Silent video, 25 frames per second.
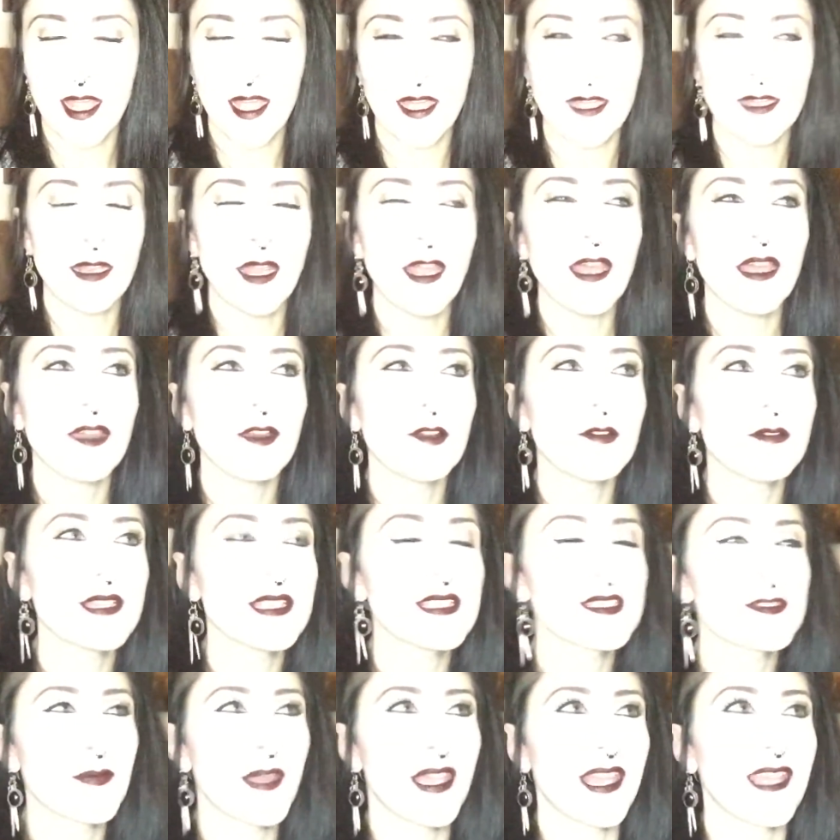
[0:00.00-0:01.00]
And I
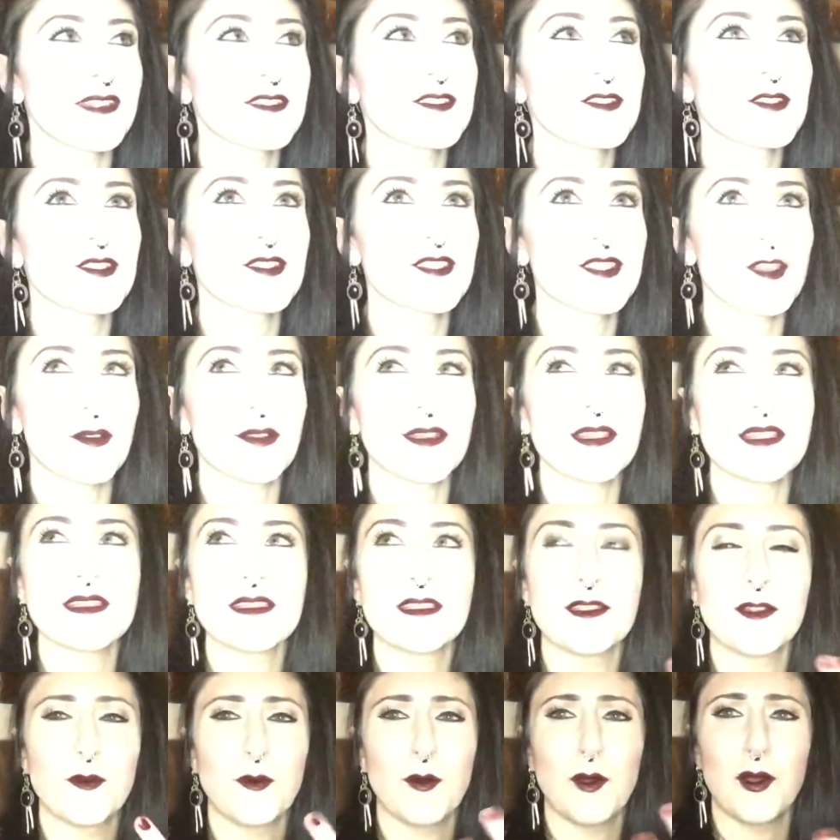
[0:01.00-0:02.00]
always, my answer is
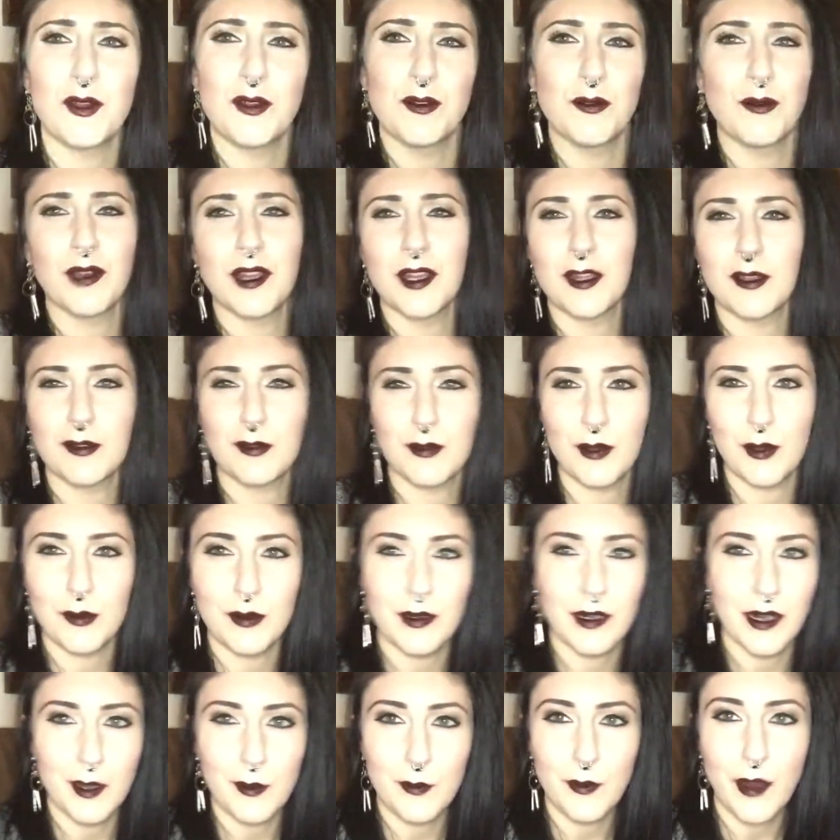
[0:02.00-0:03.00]
always, you know, well, what, what
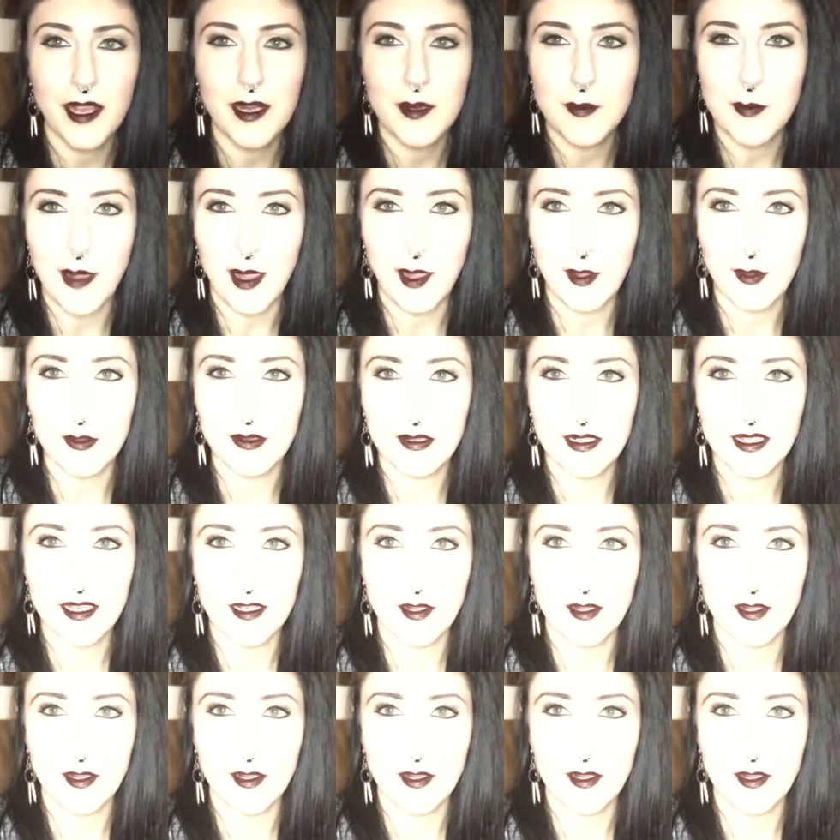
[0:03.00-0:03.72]
would I write about?